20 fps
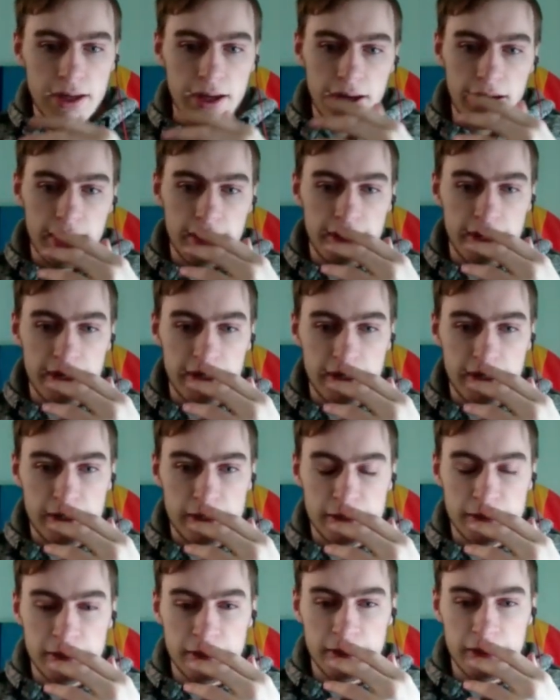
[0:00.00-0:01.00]

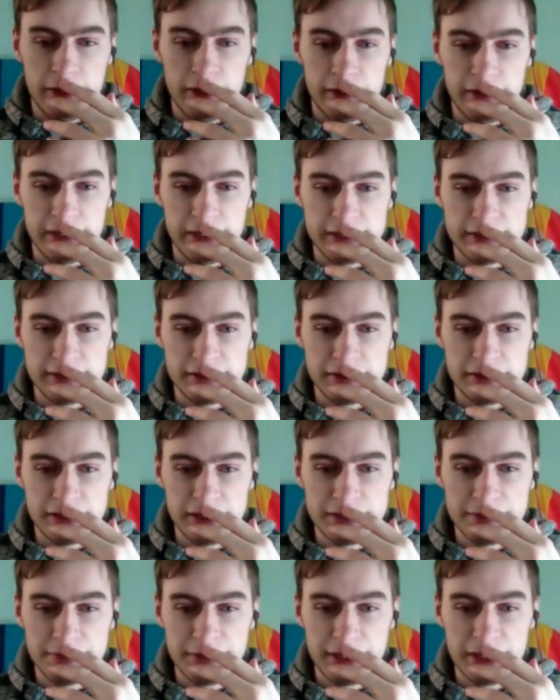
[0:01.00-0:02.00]
Alright,
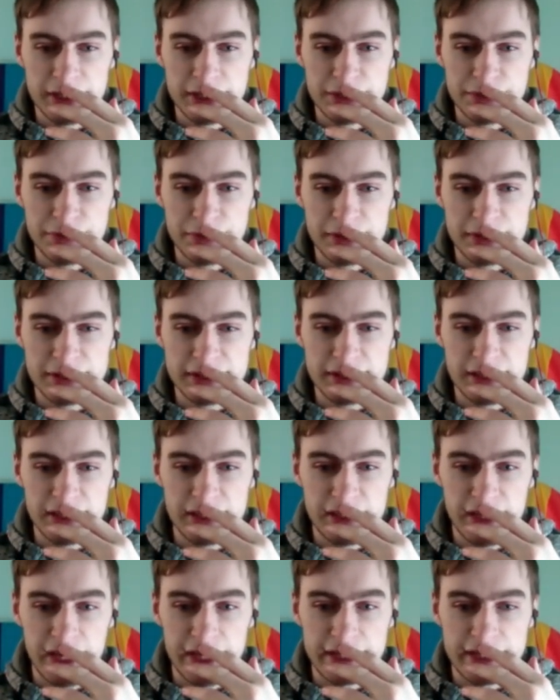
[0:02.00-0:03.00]
just because we
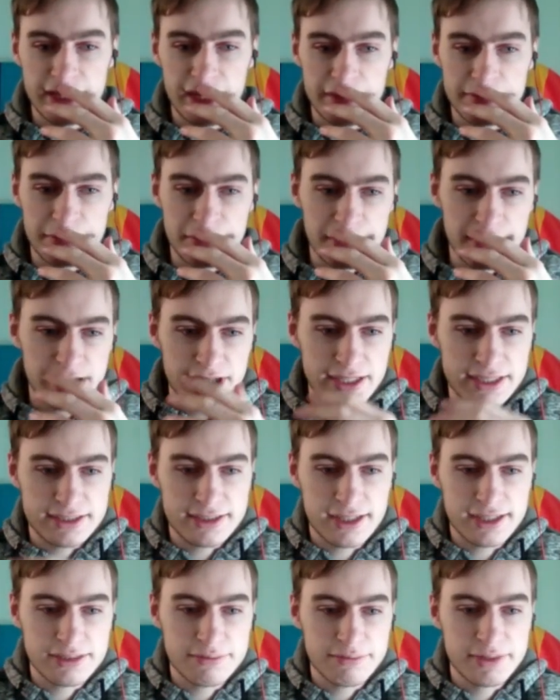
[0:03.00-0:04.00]
see a number, it
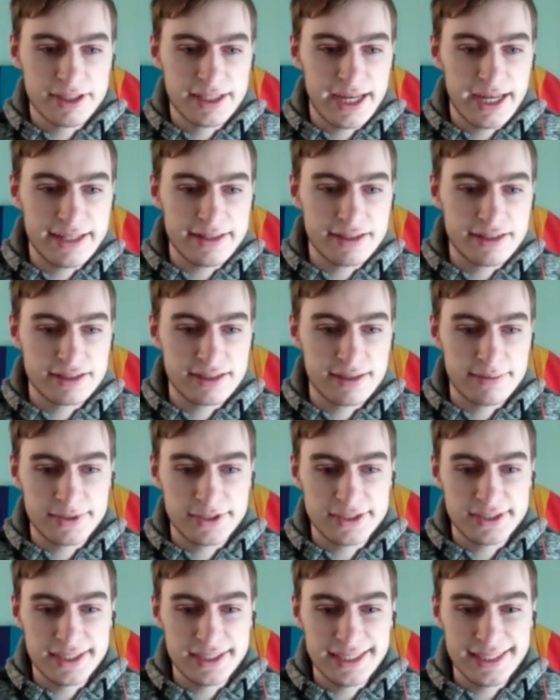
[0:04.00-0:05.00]
doesn't mean that this number
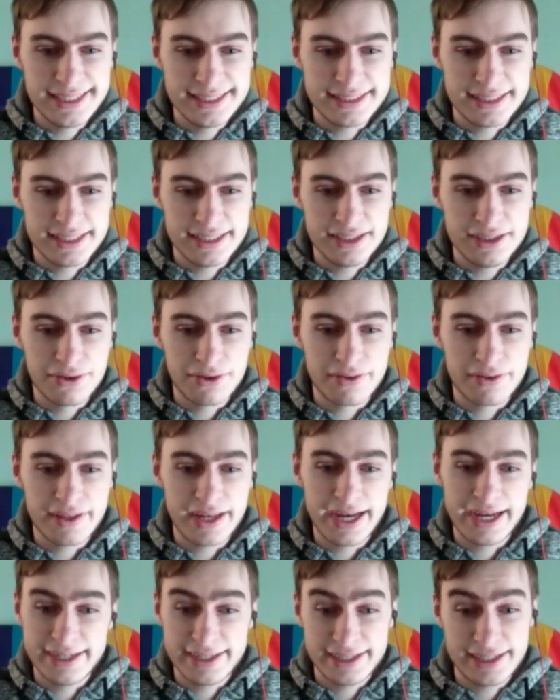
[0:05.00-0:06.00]
is easy or
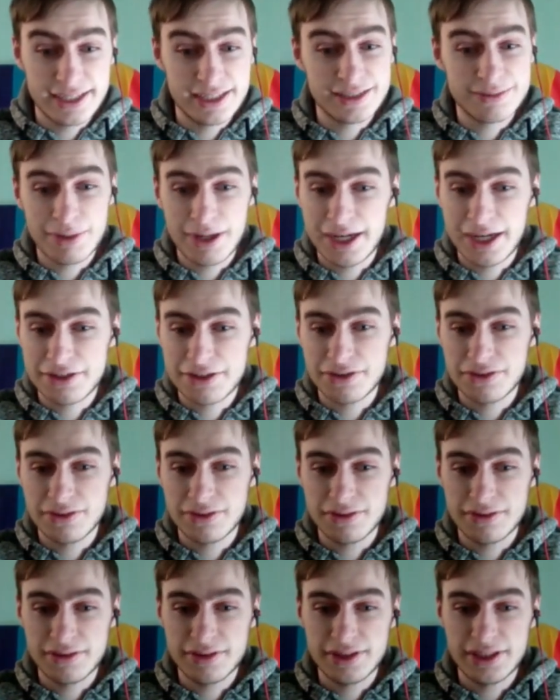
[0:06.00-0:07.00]
that it has
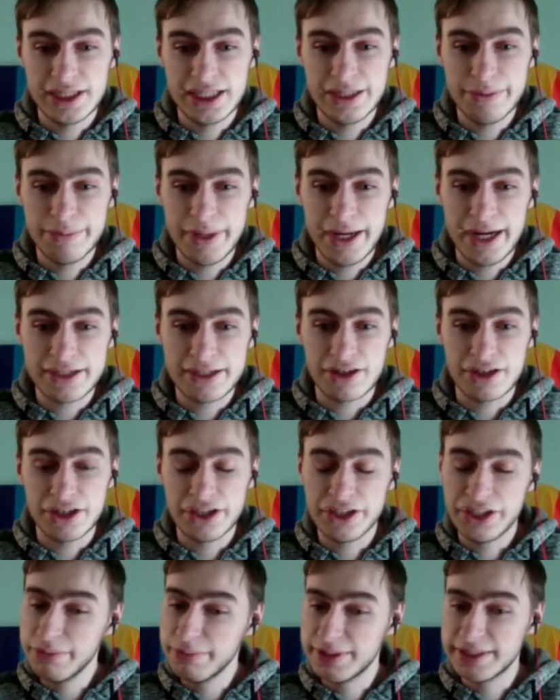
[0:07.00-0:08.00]
practical impact on a
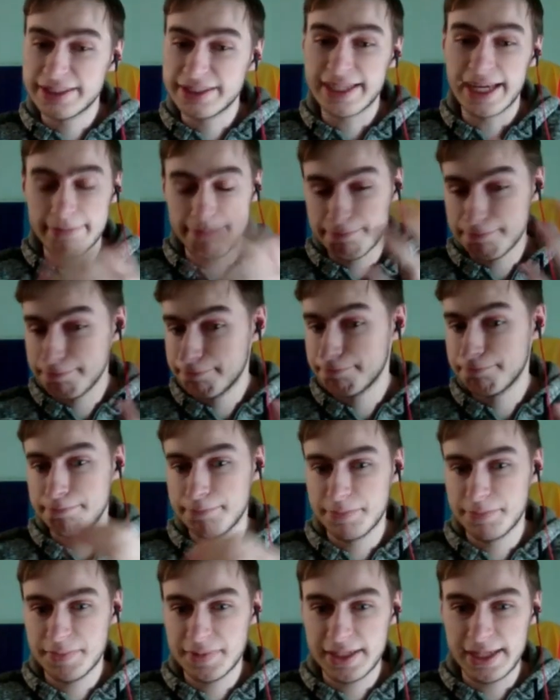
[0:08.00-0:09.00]
human's game.
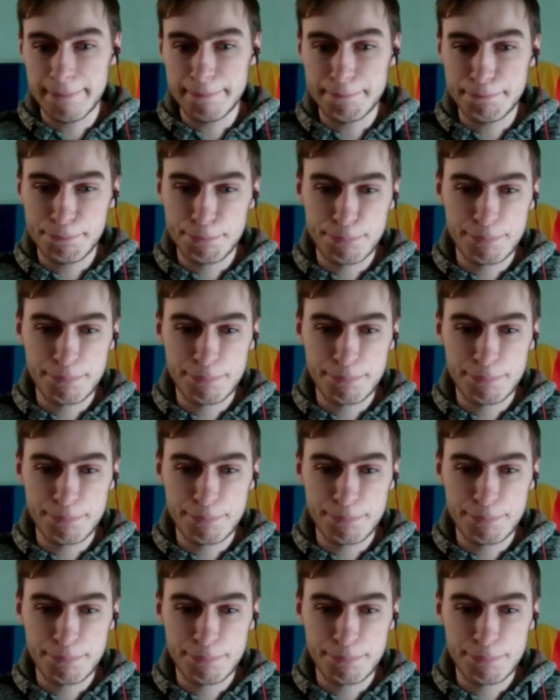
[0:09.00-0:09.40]
Yep.